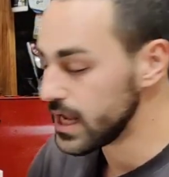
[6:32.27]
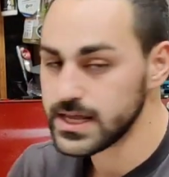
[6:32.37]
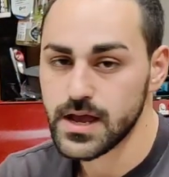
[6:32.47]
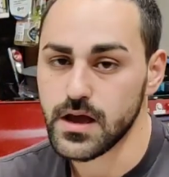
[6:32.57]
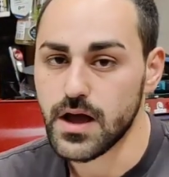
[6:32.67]

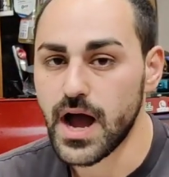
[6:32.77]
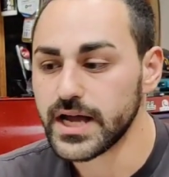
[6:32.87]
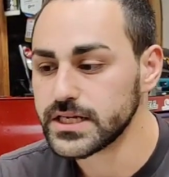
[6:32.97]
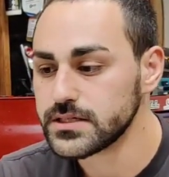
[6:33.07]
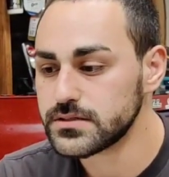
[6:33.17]
And yeah,
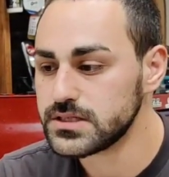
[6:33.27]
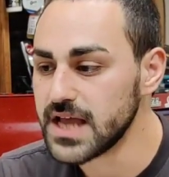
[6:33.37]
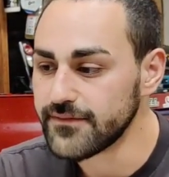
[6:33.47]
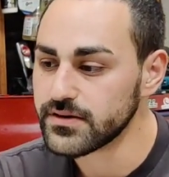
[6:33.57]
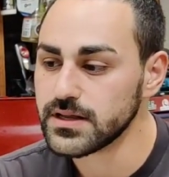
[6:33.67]
I
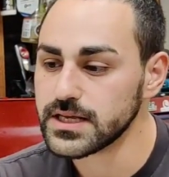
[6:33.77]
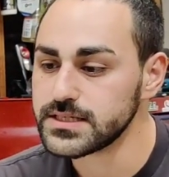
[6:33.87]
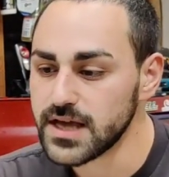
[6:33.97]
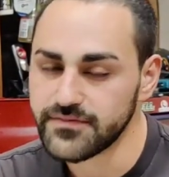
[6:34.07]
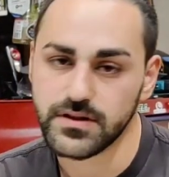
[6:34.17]

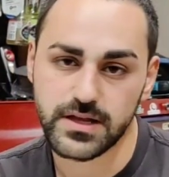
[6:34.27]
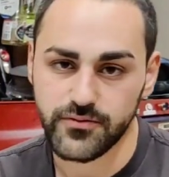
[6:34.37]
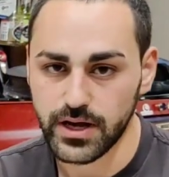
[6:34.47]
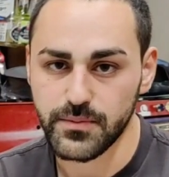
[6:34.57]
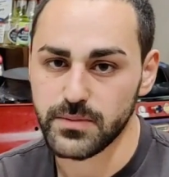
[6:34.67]
definitely
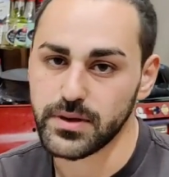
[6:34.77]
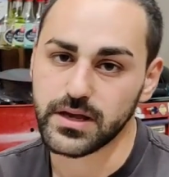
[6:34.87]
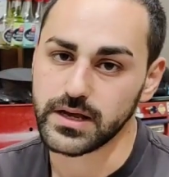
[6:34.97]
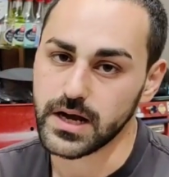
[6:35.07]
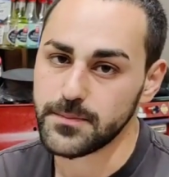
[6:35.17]
recommend
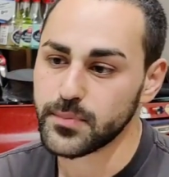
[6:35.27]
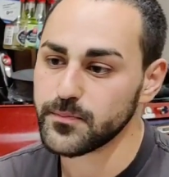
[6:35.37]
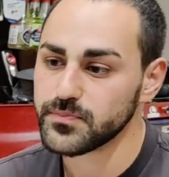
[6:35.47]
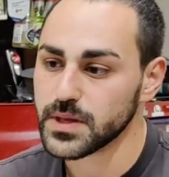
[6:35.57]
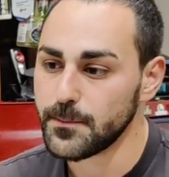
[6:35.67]
picking it up.
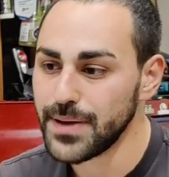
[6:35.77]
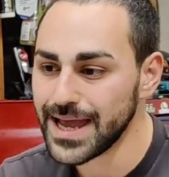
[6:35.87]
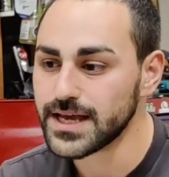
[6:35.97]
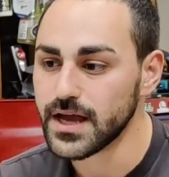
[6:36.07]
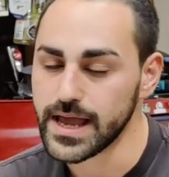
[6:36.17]

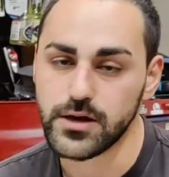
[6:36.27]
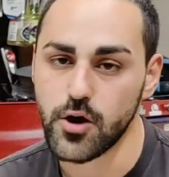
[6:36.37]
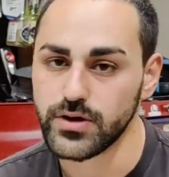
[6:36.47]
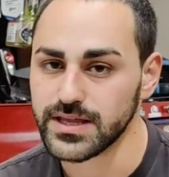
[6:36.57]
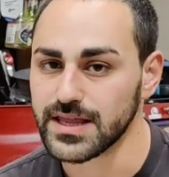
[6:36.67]
Pick a
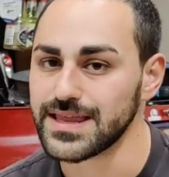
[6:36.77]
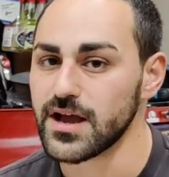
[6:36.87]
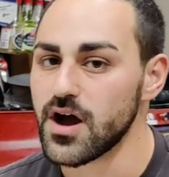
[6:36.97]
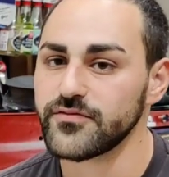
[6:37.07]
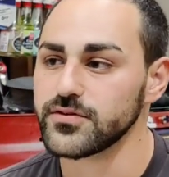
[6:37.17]
coating that
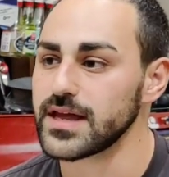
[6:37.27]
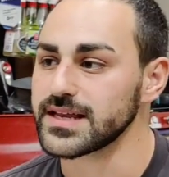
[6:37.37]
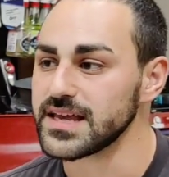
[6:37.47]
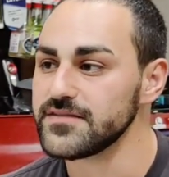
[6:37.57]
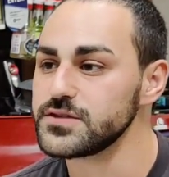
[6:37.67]
they offer
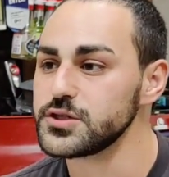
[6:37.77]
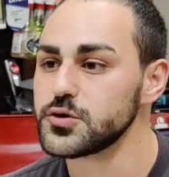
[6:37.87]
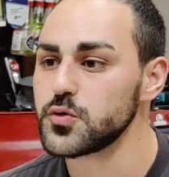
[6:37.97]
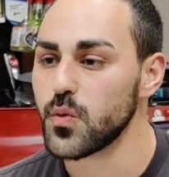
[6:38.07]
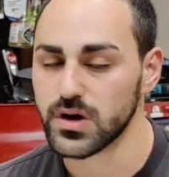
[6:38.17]
that gives
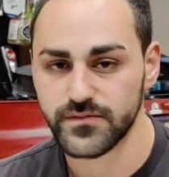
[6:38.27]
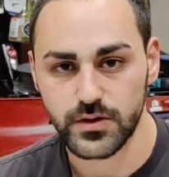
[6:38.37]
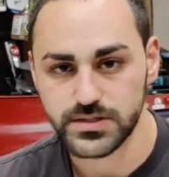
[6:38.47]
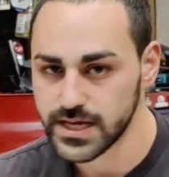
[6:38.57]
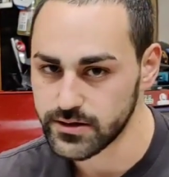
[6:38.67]
you one
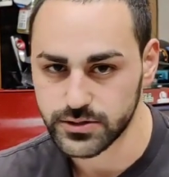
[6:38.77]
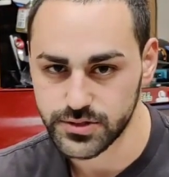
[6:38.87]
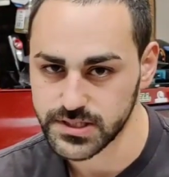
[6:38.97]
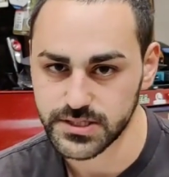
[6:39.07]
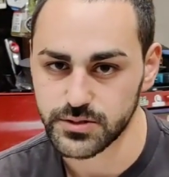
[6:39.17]
of those
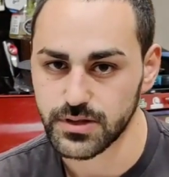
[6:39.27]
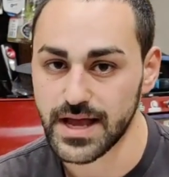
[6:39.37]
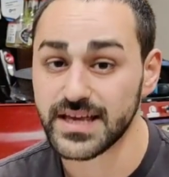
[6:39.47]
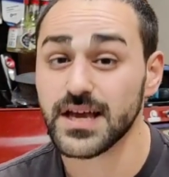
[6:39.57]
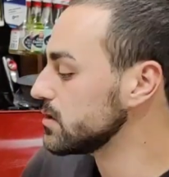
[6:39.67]
characteristics you
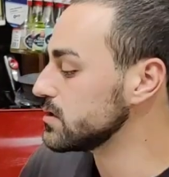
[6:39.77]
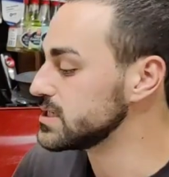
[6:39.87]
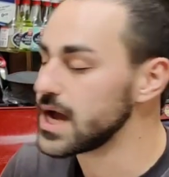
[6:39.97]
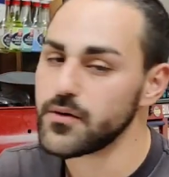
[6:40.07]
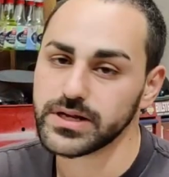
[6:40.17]
like.
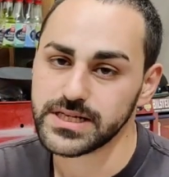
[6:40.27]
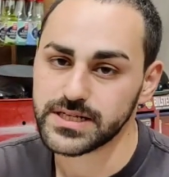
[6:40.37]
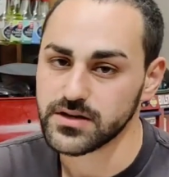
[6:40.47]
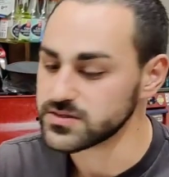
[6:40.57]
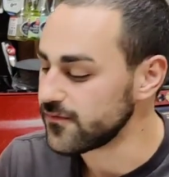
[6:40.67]

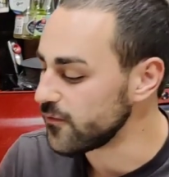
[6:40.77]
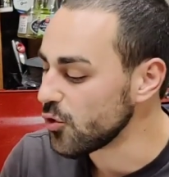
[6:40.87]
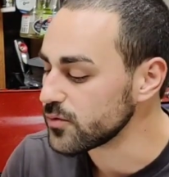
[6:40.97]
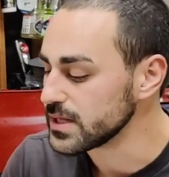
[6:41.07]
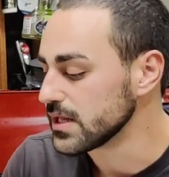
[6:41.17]
DIYDetail's
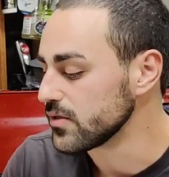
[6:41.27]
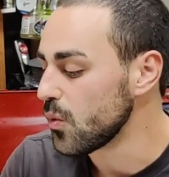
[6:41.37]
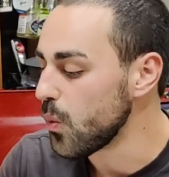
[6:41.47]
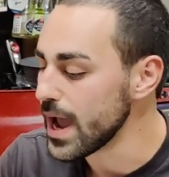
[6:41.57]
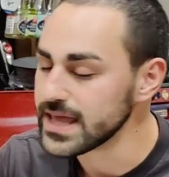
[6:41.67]
formula,
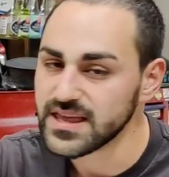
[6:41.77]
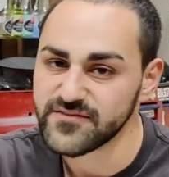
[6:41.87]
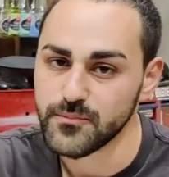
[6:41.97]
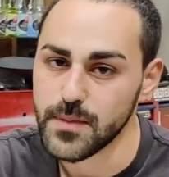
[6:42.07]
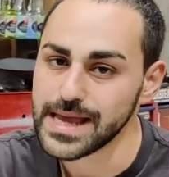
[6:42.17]
the way
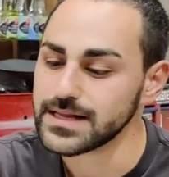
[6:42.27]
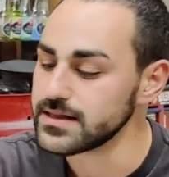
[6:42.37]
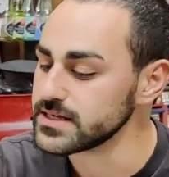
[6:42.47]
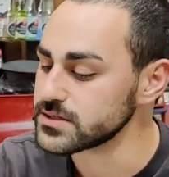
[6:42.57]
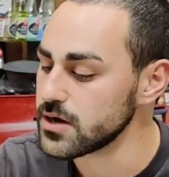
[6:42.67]
they've
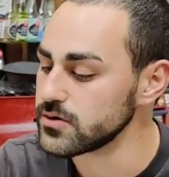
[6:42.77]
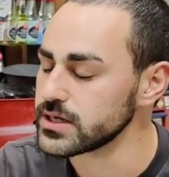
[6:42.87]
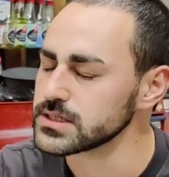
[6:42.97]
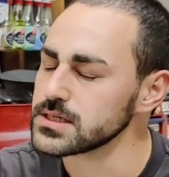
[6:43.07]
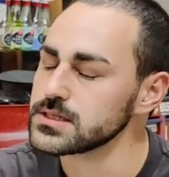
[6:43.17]
made these
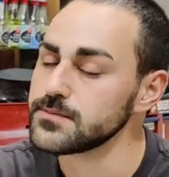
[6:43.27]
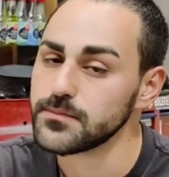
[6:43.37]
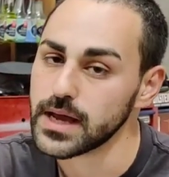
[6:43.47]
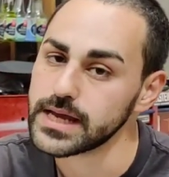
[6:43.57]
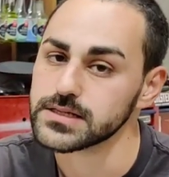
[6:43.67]
coatings is
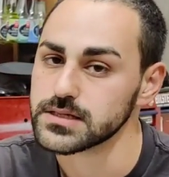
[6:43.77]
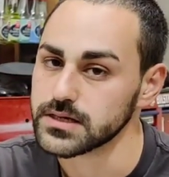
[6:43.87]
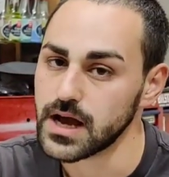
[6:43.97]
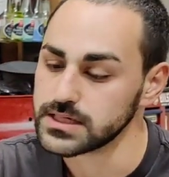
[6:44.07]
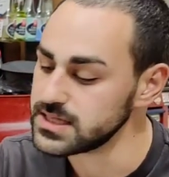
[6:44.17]

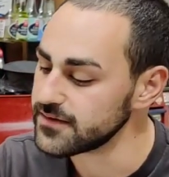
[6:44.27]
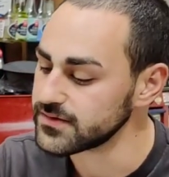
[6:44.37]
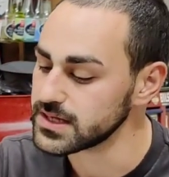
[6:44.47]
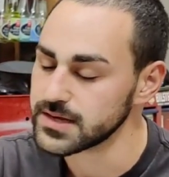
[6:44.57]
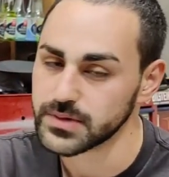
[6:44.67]
amazing. I
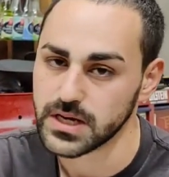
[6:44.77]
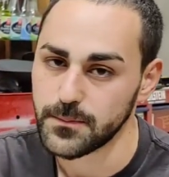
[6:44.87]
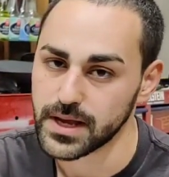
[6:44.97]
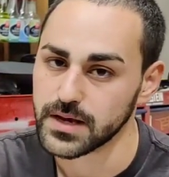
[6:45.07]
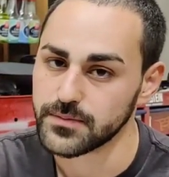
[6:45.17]
definitely am
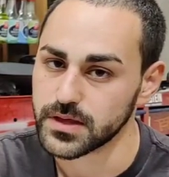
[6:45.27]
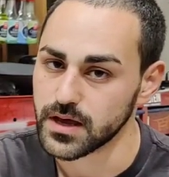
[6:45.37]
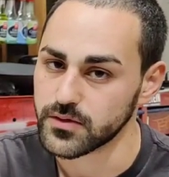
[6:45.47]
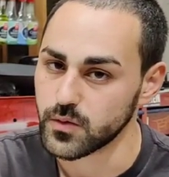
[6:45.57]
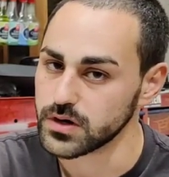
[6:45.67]
gonna pick up
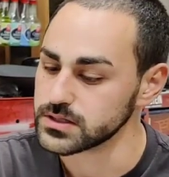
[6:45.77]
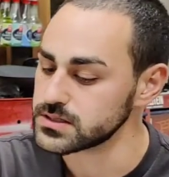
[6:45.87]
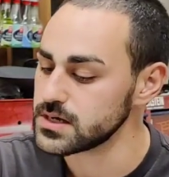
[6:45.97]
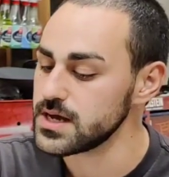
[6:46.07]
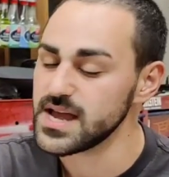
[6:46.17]
the other
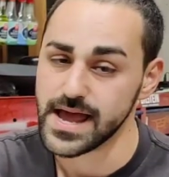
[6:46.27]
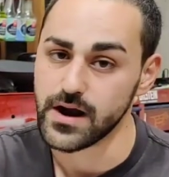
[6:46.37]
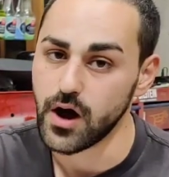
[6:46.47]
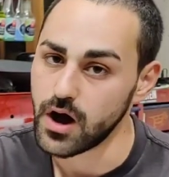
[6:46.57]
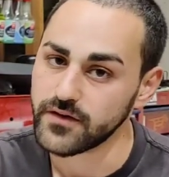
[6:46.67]
ones
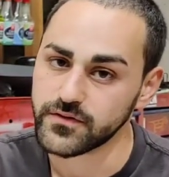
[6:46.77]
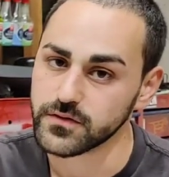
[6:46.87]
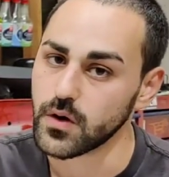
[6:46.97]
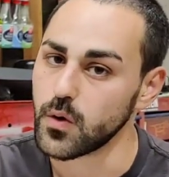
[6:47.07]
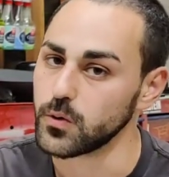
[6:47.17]
and
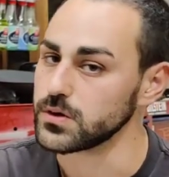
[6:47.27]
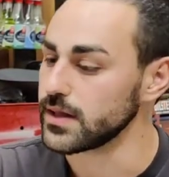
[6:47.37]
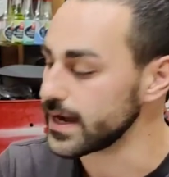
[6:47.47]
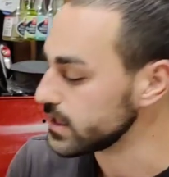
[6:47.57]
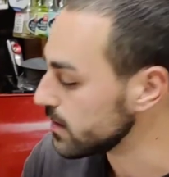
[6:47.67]
offer the whole
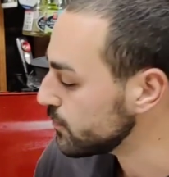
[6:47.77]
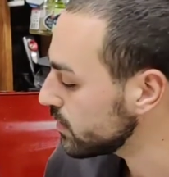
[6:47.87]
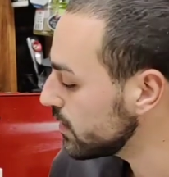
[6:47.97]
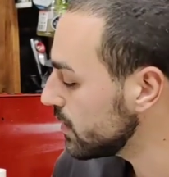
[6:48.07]
lineup